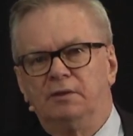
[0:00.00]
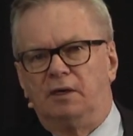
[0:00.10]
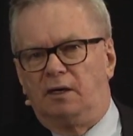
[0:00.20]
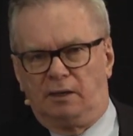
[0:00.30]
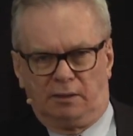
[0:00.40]

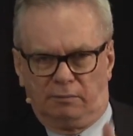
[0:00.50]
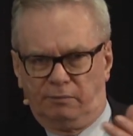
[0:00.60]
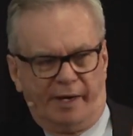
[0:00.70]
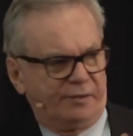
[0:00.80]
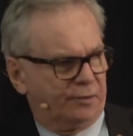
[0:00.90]
Uh,
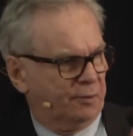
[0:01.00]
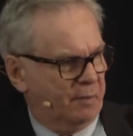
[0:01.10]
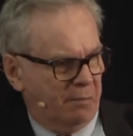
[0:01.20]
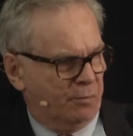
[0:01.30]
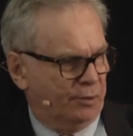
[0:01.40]
Night to
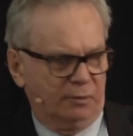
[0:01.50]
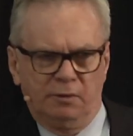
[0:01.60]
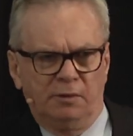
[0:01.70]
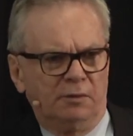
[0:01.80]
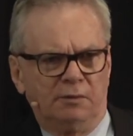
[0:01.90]
Remember,
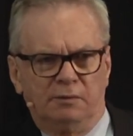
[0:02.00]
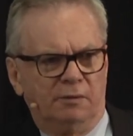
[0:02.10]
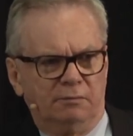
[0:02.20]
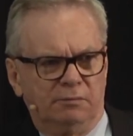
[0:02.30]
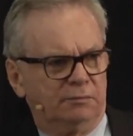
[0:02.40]

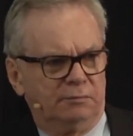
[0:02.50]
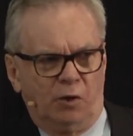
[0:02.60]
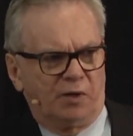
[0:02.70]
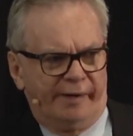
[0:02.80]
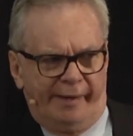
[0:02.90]
no,
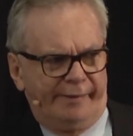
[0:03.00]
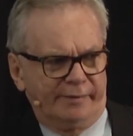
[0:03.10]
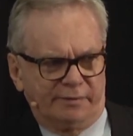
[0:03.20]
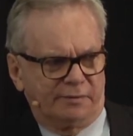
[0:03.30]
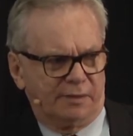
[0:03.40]
no
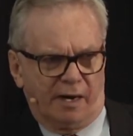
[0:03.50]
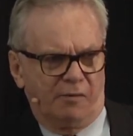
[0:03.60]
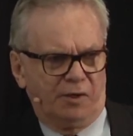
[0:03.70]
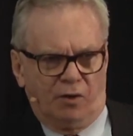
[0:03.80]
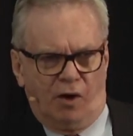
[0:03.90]
Canadians that I
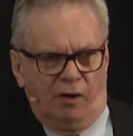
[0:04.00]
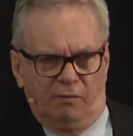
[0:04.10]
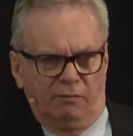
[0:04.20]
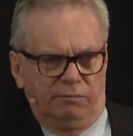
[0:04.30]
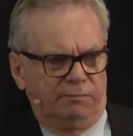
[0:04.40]
recall
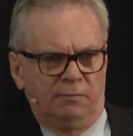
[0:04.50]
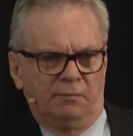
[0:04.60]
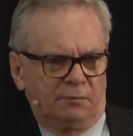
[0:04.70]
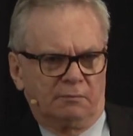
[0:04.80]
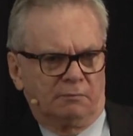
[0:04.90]
of.
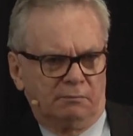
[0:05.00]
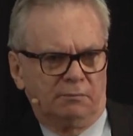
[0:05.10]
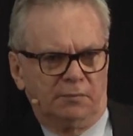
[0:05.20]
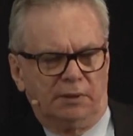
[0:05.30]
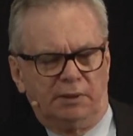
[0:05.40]

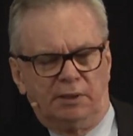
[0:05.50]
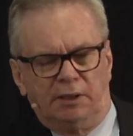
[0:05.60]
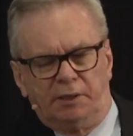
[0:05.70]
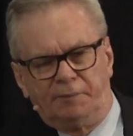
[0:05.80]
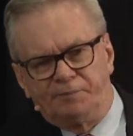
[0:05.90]

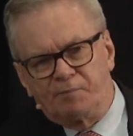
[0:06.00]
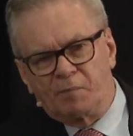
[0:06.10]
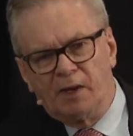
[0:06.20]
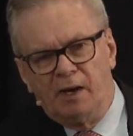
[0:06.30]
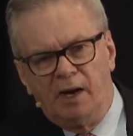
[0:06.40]
Um,
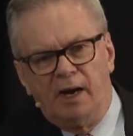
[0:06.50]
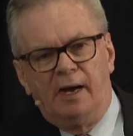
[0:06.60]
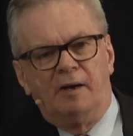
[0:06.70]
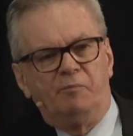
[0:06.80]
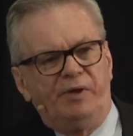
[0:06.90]

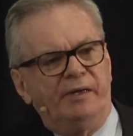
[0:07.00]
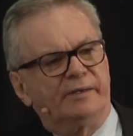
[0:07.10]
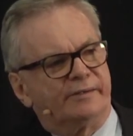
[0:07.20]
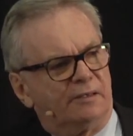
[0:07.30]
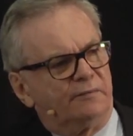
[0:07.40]
being
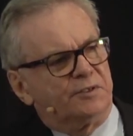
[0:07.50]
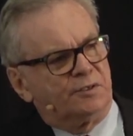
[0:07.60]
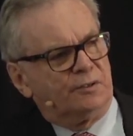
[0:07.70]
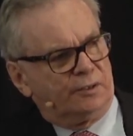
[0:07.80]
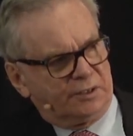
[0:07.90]
a
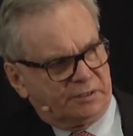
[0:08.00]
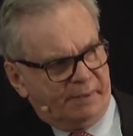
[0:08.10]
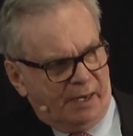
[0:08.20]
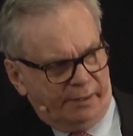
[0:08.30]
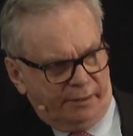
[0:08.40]
television
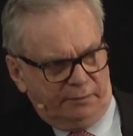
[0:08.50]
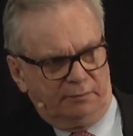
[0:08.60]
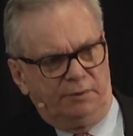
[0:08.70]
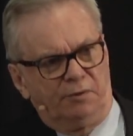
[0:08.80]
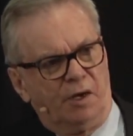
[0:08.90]
correspondent,
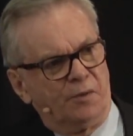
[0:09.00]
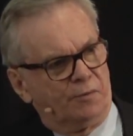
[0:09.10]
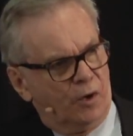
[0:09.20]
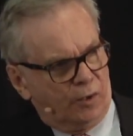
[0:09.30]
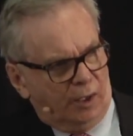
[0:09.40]
you're on the
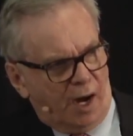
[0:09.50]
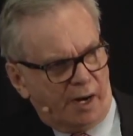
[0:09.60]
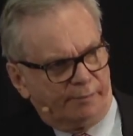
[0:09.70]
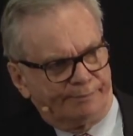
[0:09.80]
road a lot.